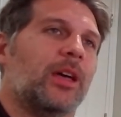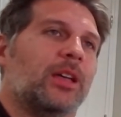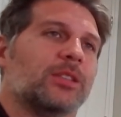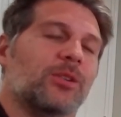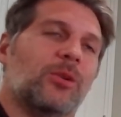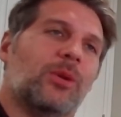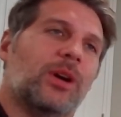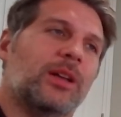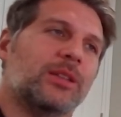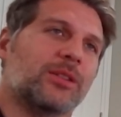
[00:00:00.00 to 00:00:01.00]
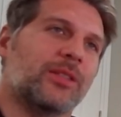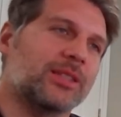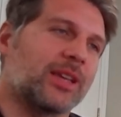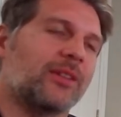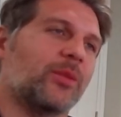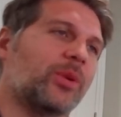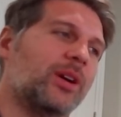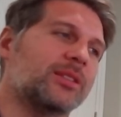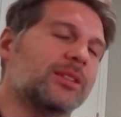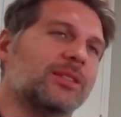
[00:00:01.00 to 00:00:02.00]
So that's kind of the
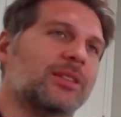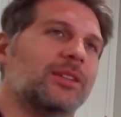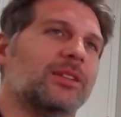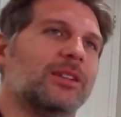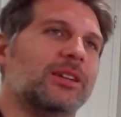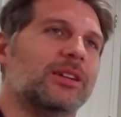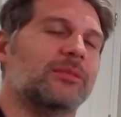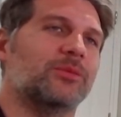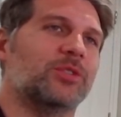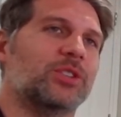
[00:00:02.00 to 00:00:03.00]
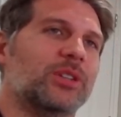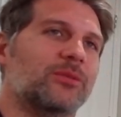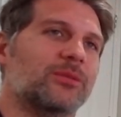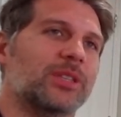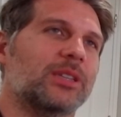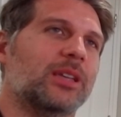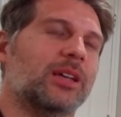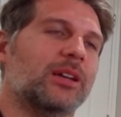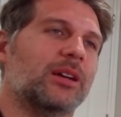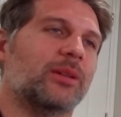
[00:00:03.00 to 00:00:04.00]
process generally,
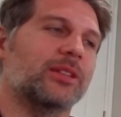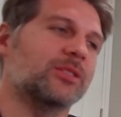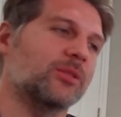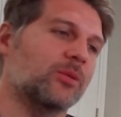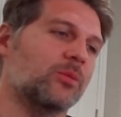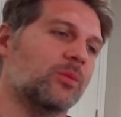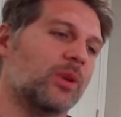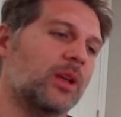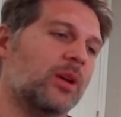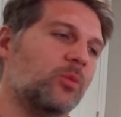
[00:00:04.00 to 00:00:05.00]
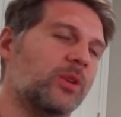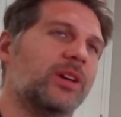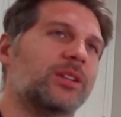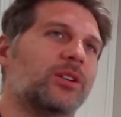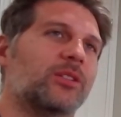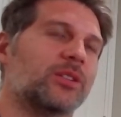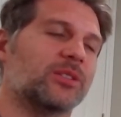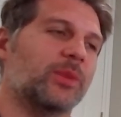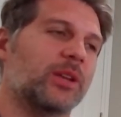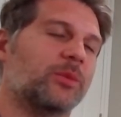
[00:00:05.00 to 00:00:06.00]
and so when that charge is
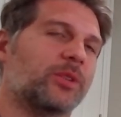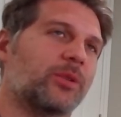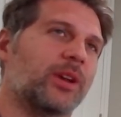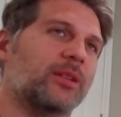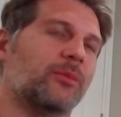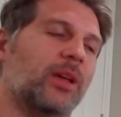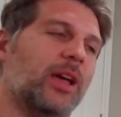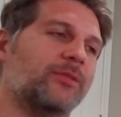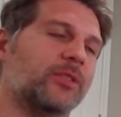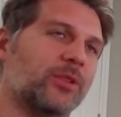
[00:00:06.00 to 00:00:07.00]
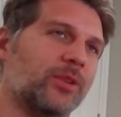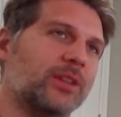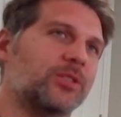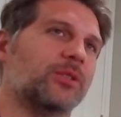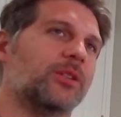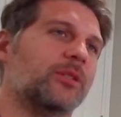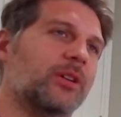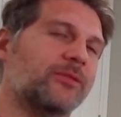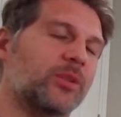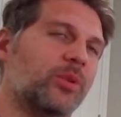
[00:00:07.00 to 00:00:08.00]
made after the grand jury or
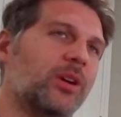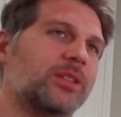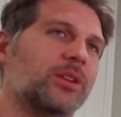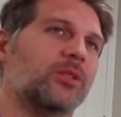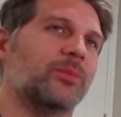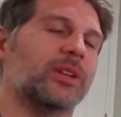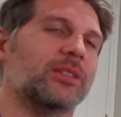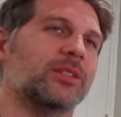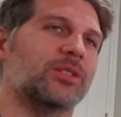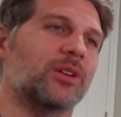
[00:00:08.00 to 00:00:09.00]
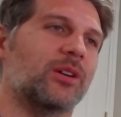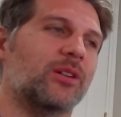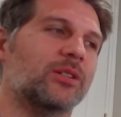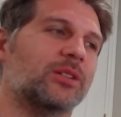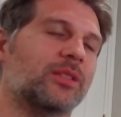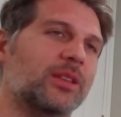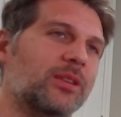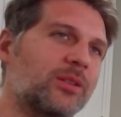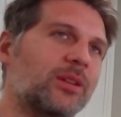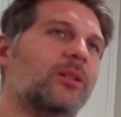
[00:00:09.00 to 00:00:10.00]
after prosecutor makes the charge, then
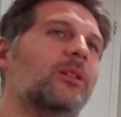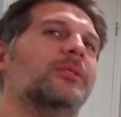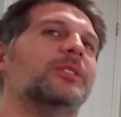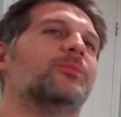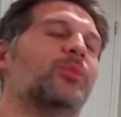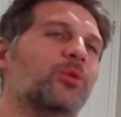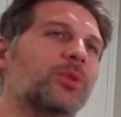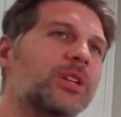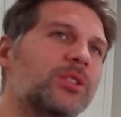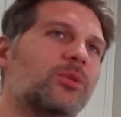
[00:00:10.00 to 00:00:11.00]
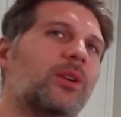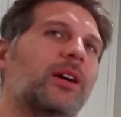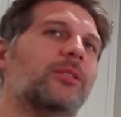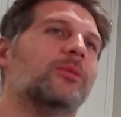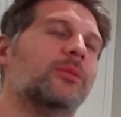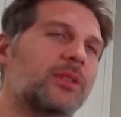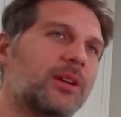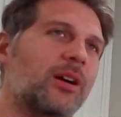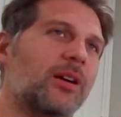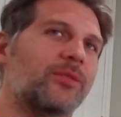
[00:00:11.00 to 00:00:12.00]
you get all these pre-trial
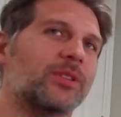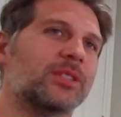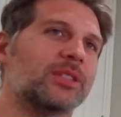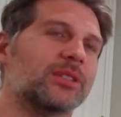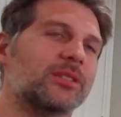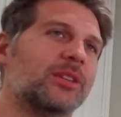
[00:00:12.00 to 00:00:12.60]
conferences,